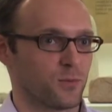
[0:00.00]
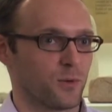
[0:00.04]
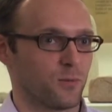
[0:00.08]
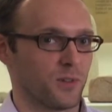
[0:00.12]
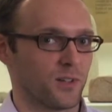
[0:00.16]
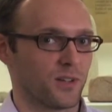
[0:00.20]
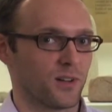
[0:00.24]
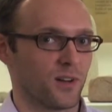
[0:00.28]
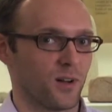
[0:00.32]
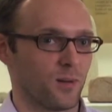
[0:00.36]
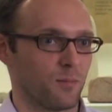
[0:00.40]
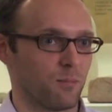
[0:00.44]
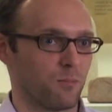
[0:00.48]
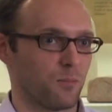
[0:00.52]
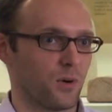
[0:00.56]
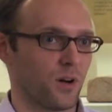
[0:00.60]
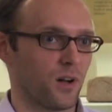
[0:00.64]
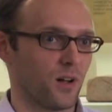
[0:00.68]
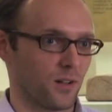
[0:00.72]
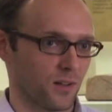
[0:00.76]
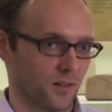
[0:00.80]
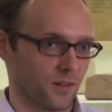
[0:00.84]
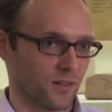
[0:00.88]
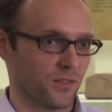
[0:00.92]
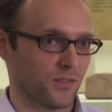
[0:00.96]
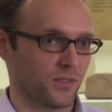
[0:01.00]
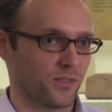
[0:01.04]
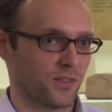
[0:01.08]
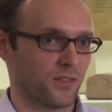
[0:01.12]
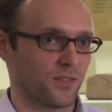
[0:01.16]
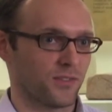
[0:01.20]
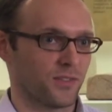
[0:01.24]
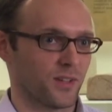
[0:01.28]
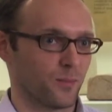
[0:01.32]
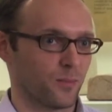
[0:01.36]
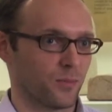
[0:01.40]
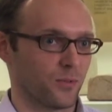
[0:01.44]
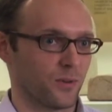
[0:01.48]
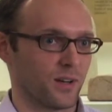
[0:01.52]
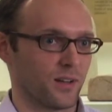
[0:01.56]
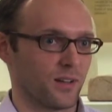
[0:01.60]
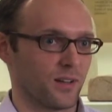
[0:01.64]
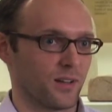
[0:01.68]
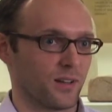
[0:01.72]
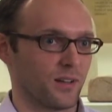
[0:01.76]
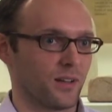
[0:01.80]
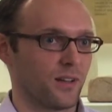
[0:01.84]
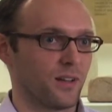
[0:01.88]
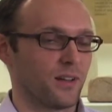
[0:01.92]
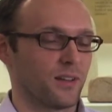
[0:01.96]
what we call bulks,
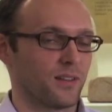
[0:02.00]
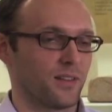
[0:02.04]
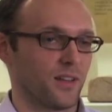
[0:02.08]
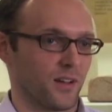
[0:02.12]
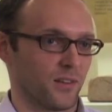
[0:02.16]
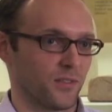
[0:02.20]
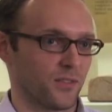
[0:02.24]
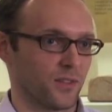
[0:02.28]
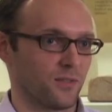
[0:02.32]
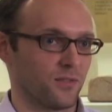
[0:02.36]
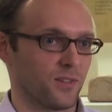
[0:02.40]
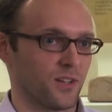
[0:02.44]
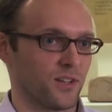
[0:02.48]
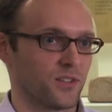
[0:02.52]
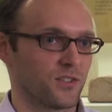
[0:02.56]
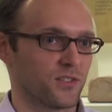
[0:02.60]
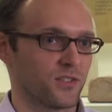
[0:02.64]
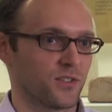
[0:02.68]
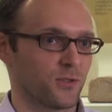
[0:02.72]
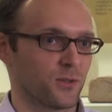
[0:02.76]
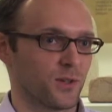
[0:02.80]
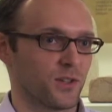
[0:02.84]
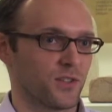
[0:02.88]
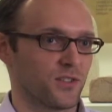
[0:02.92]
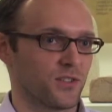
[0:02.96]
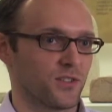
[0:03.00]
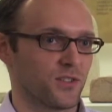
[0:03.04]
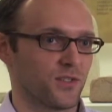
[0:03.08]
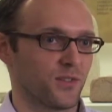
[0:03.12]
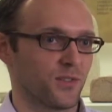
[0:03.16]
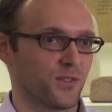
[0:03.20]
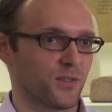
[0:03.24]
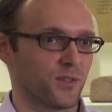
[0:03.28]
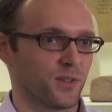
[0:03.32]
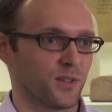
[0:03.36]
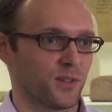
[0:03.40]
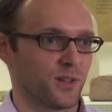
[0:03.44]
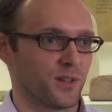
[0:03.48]
separating the excavation trenches.